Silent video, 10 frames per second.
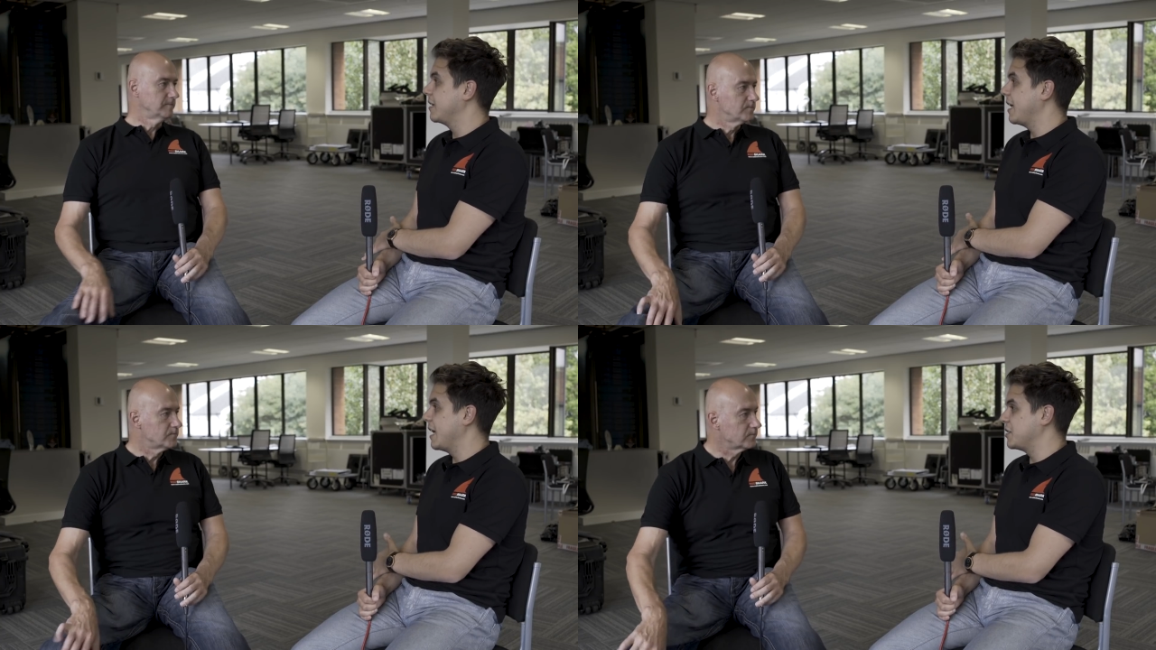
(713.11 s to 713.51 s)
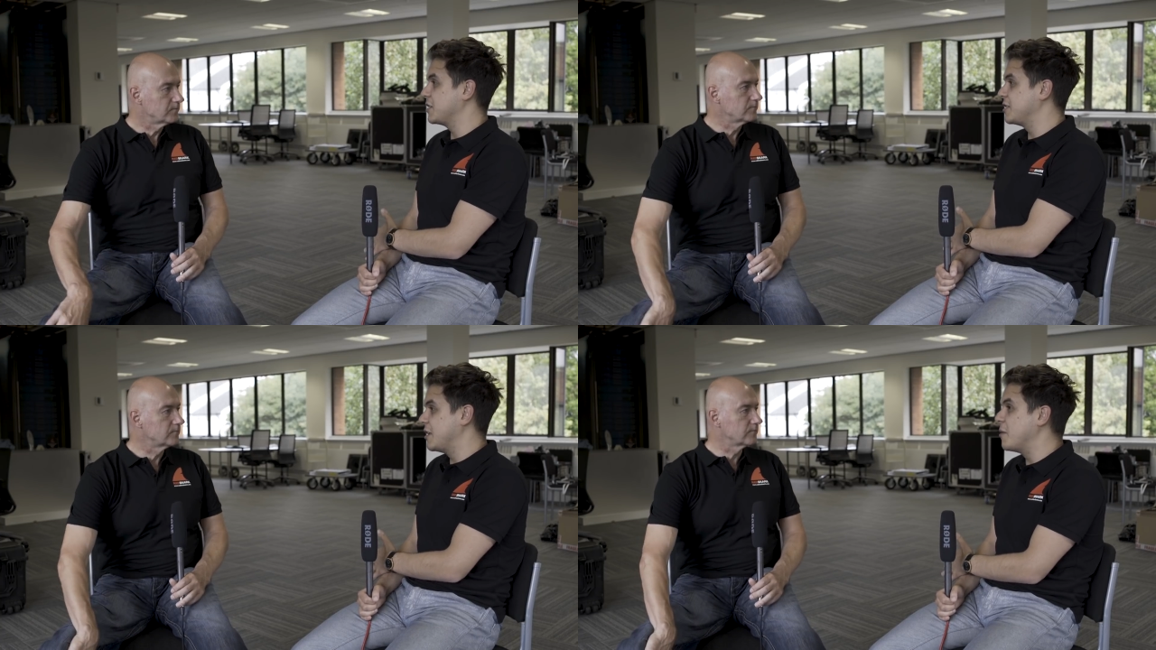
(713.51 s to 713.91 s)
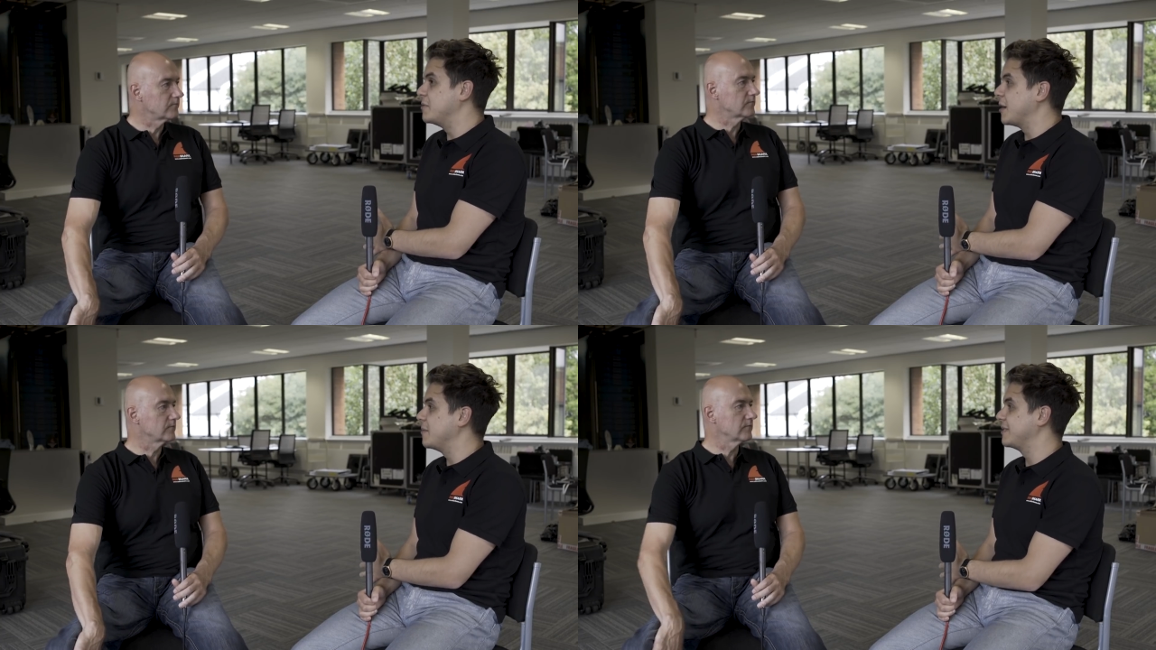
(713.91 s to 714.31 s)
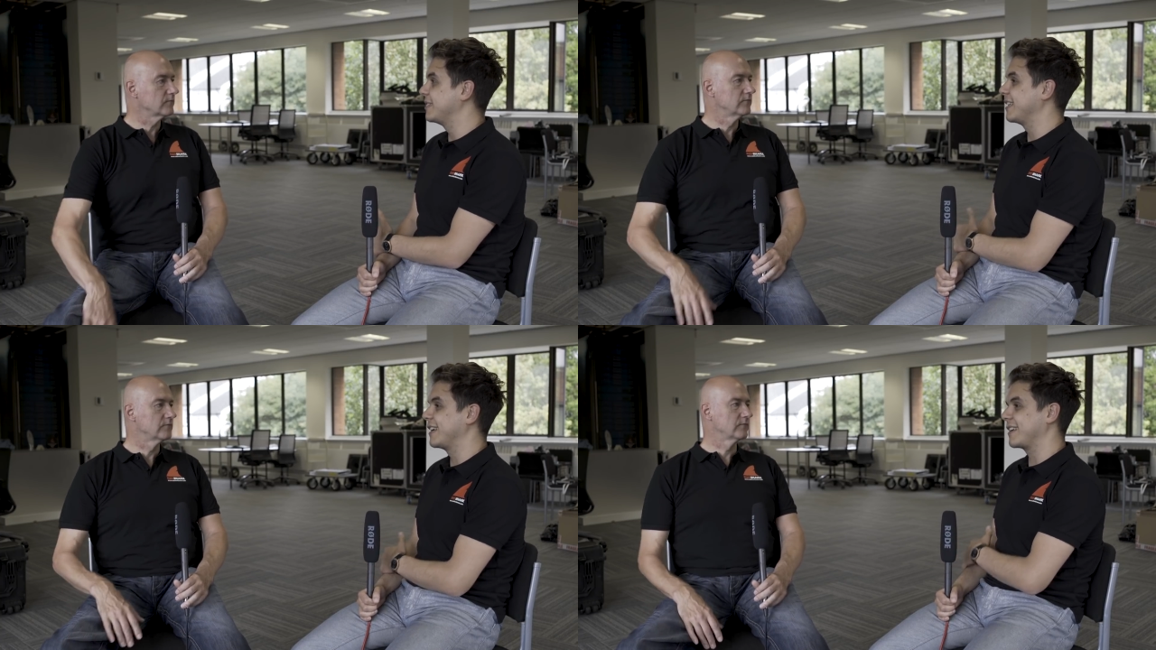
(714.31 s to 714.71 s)
Speaker 1: It's just now down
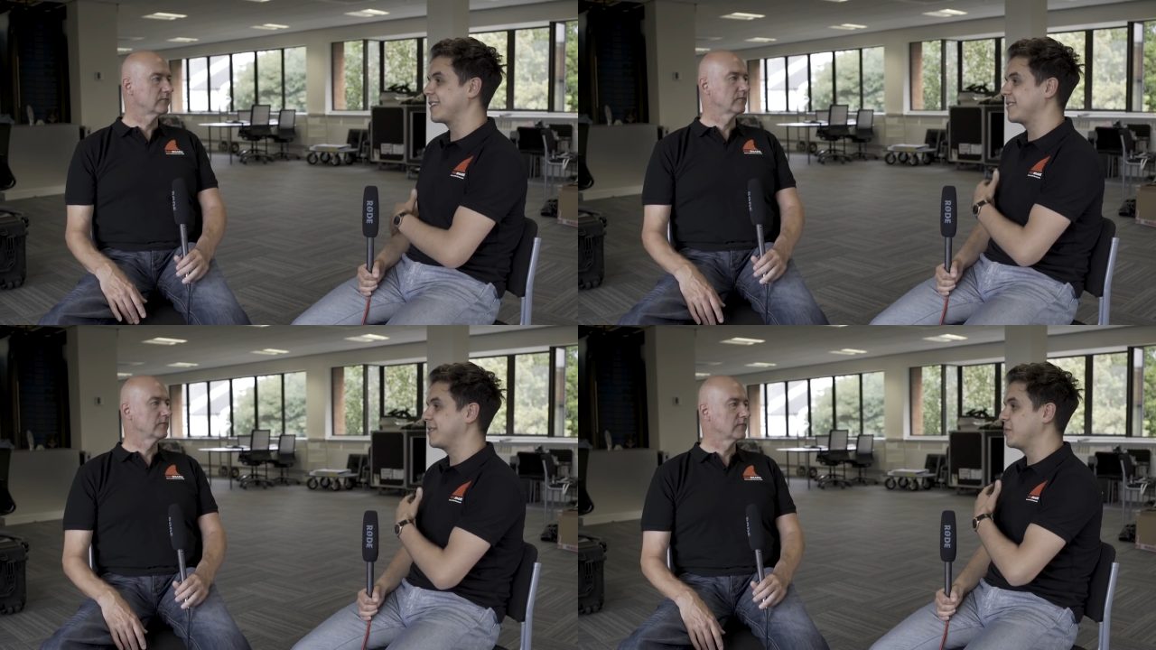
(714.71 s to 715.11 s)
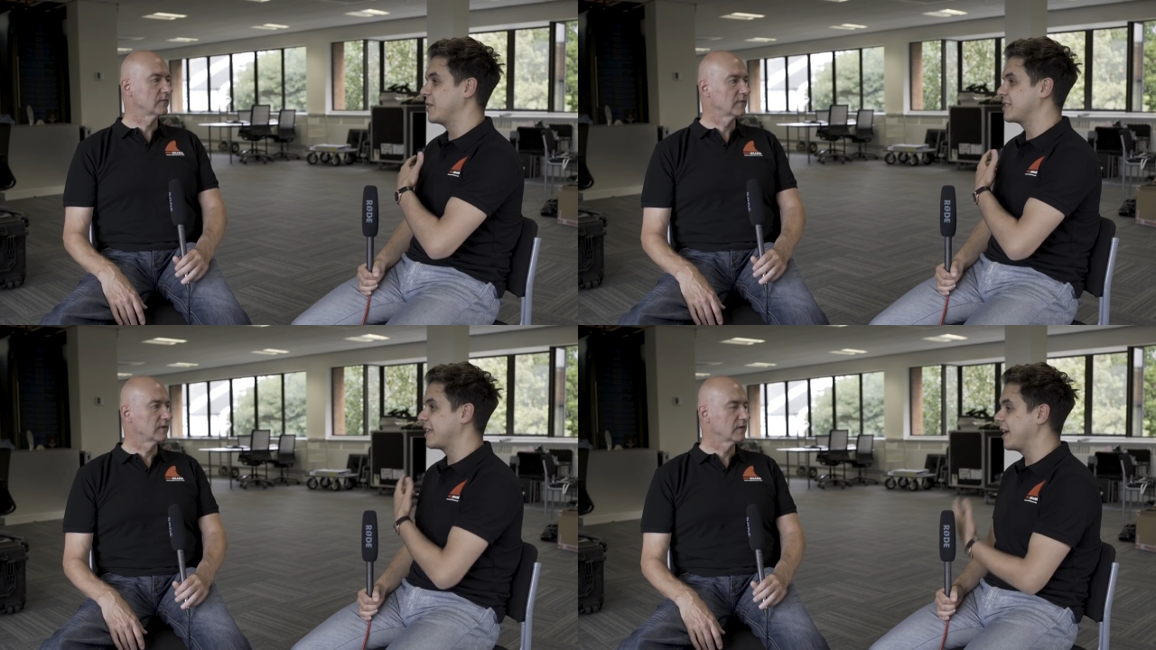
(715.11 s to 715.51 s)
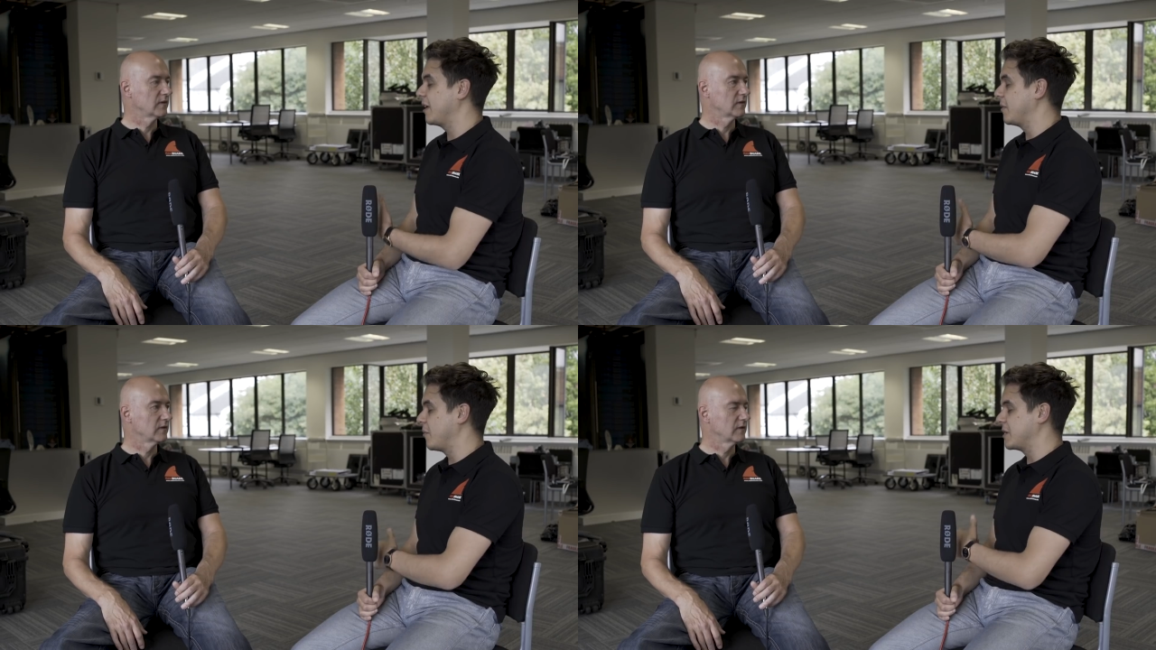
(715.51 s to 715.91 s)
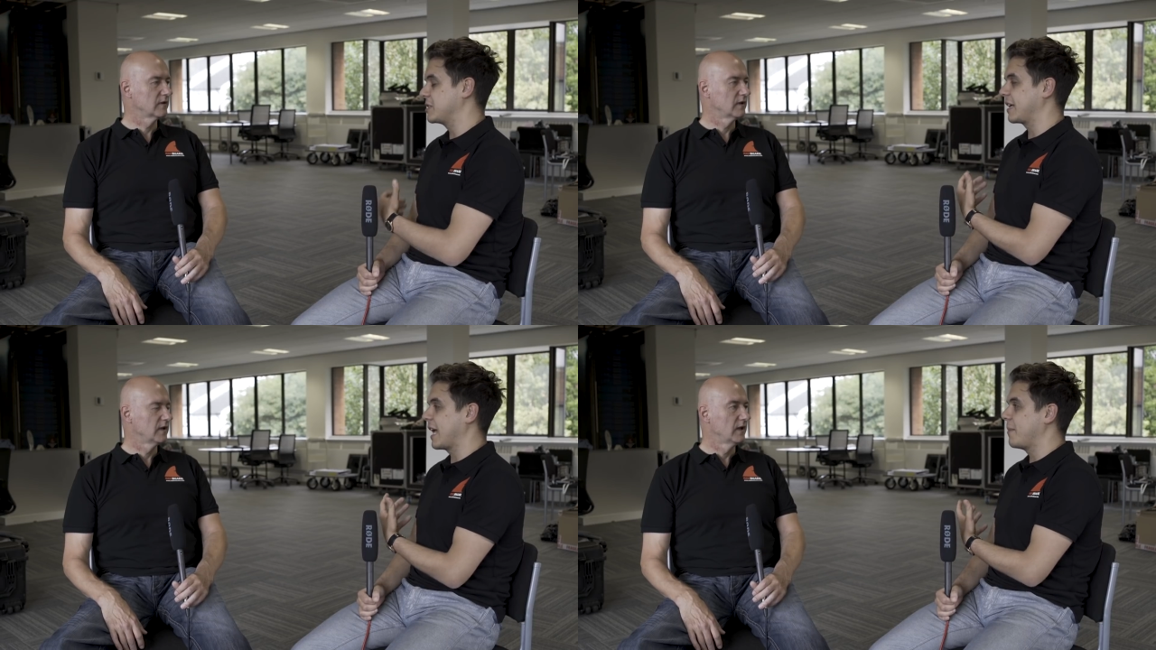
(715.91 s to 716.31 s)
to like the style in
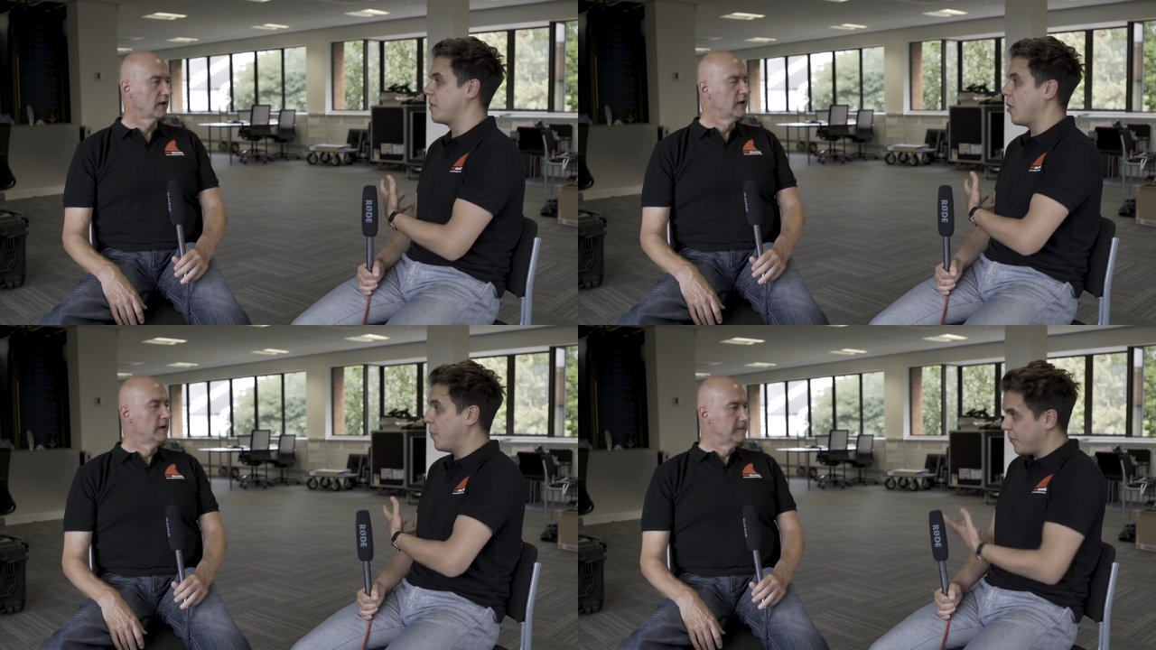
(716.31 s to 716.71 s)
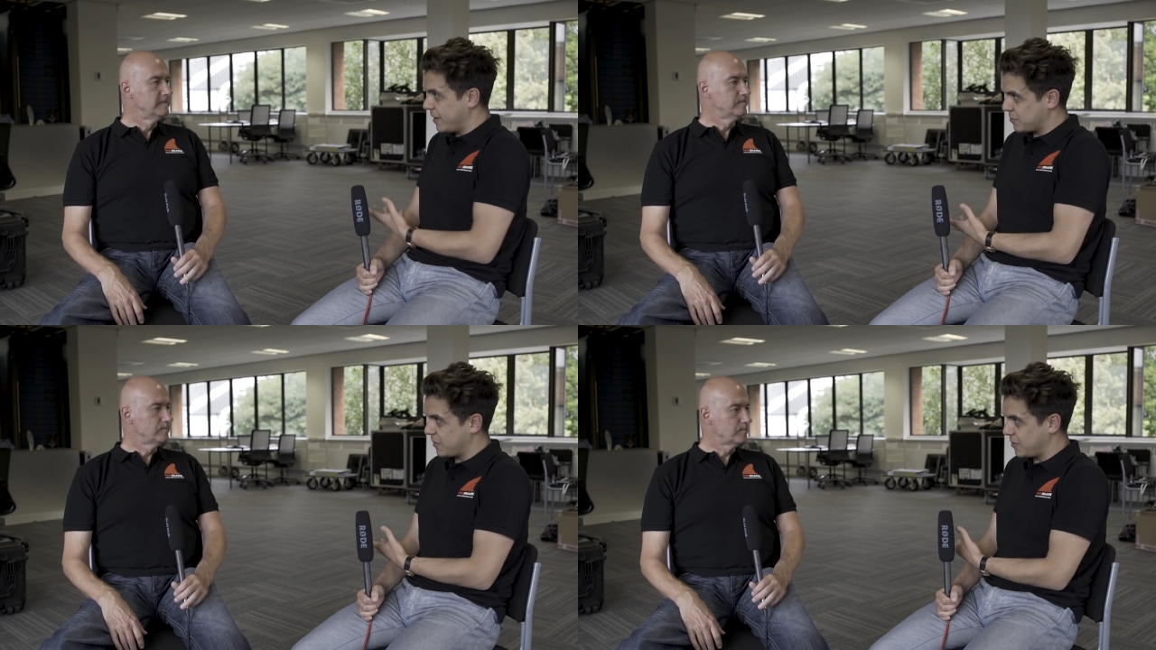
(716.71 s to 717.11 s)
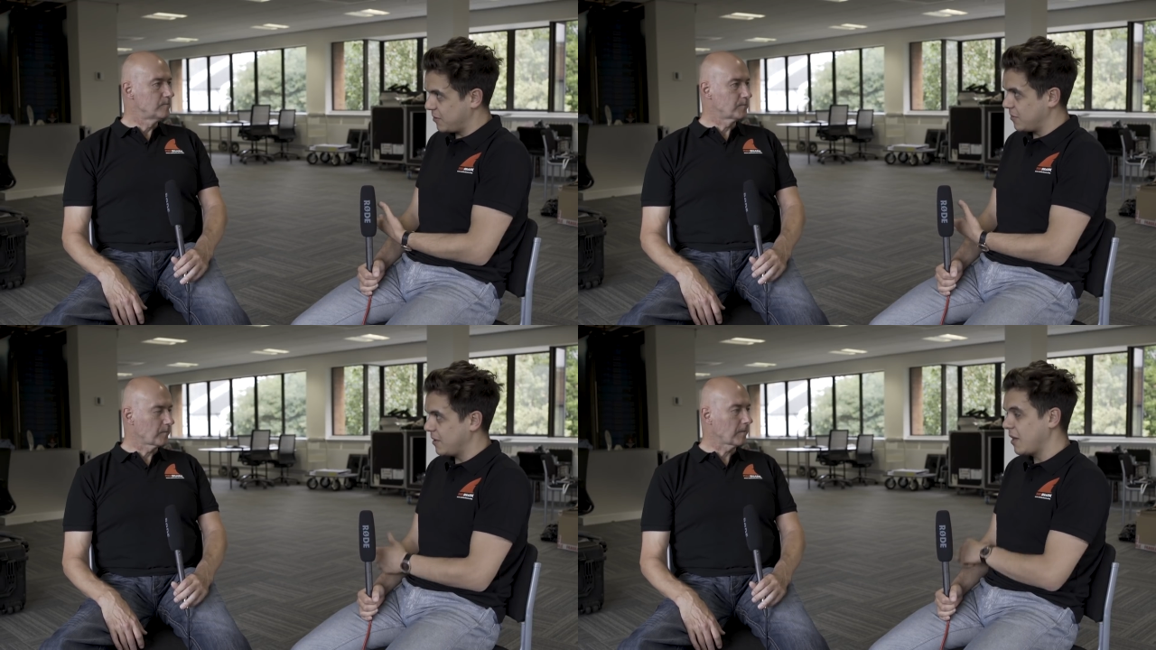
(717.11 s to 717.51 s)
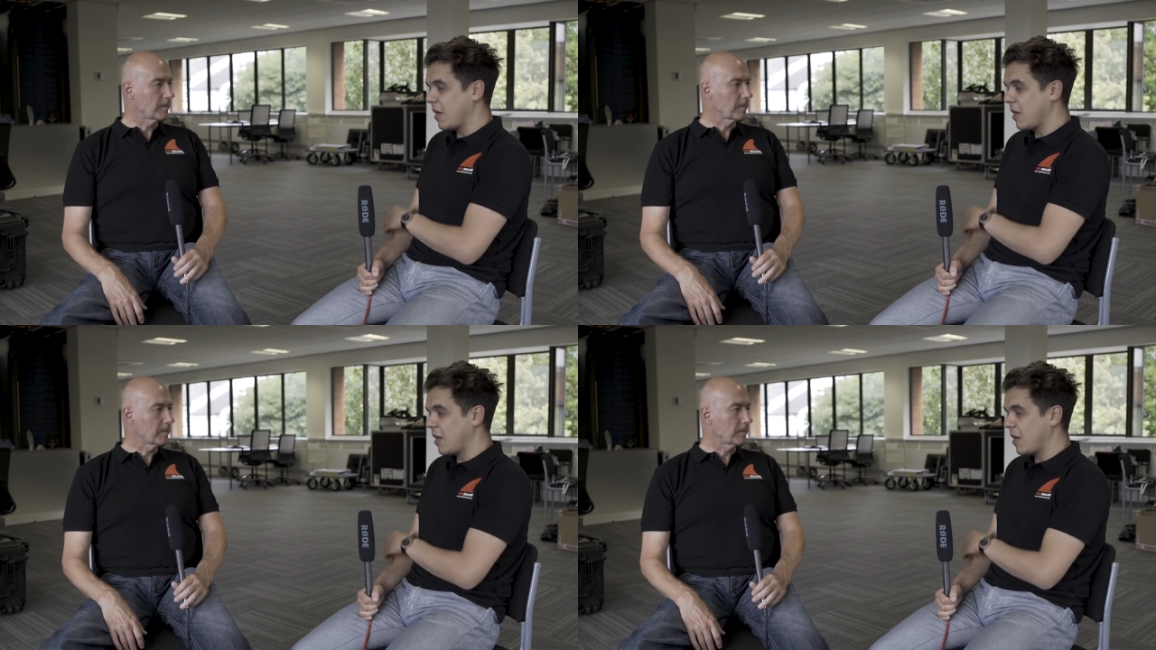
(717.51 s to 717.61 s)
which the camera operates with you,